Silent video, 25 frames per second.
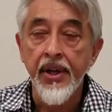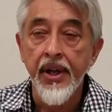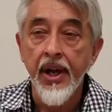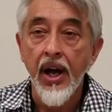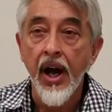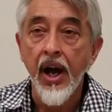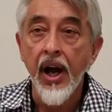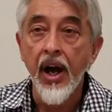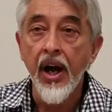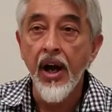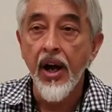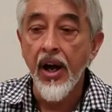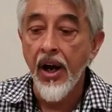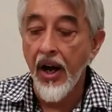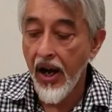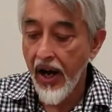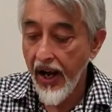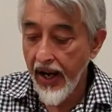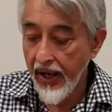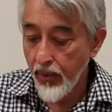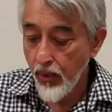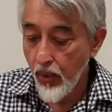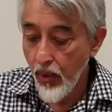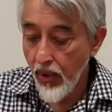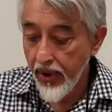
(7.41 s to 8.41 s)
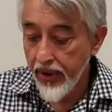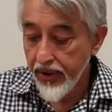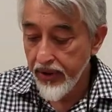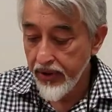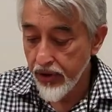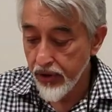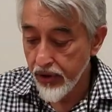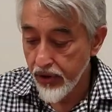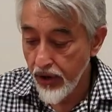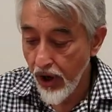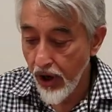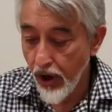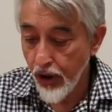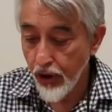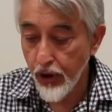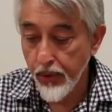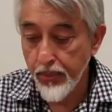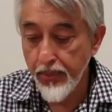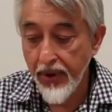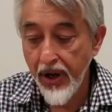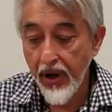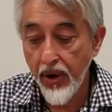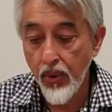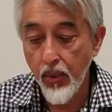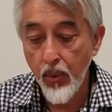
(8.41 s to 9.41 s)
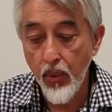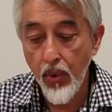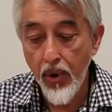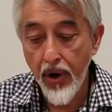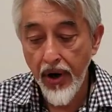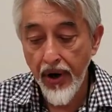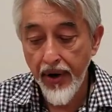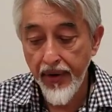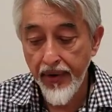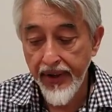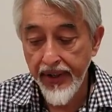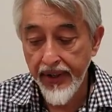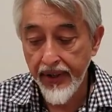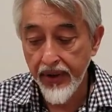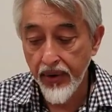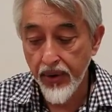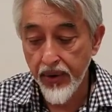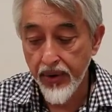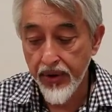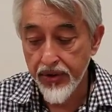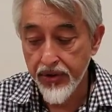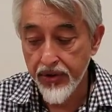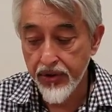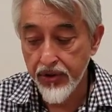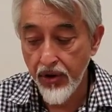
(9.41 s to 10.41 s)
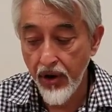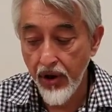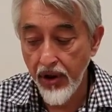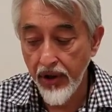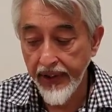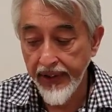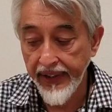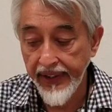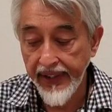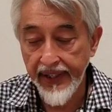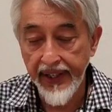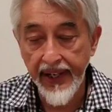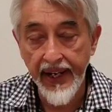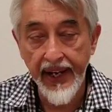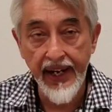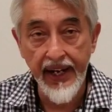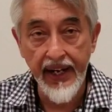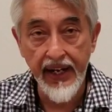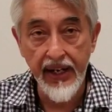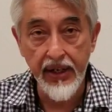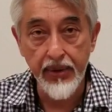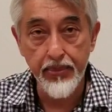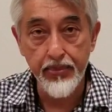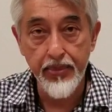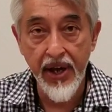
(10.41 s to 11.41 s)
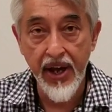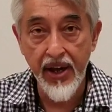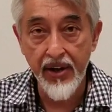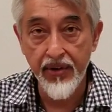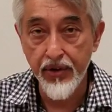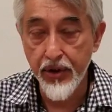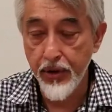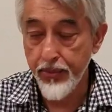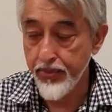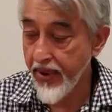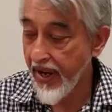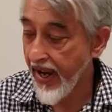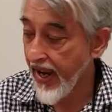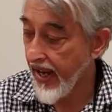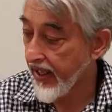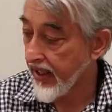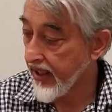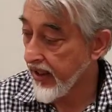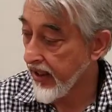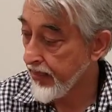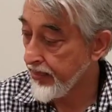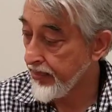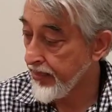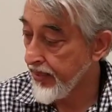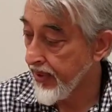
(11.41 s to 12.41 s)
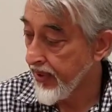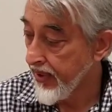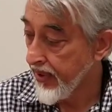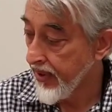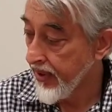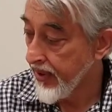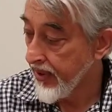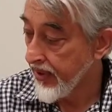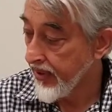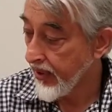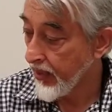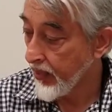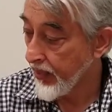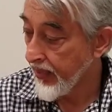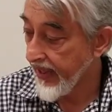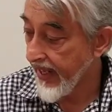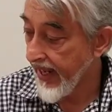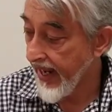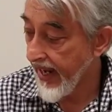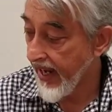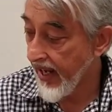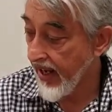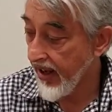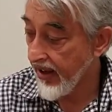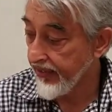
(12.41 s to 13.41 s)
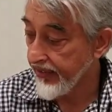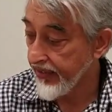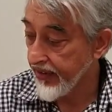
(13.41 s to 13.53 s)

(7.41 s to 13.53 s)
I wanted to talk about wiring or installing a battery backup that we have.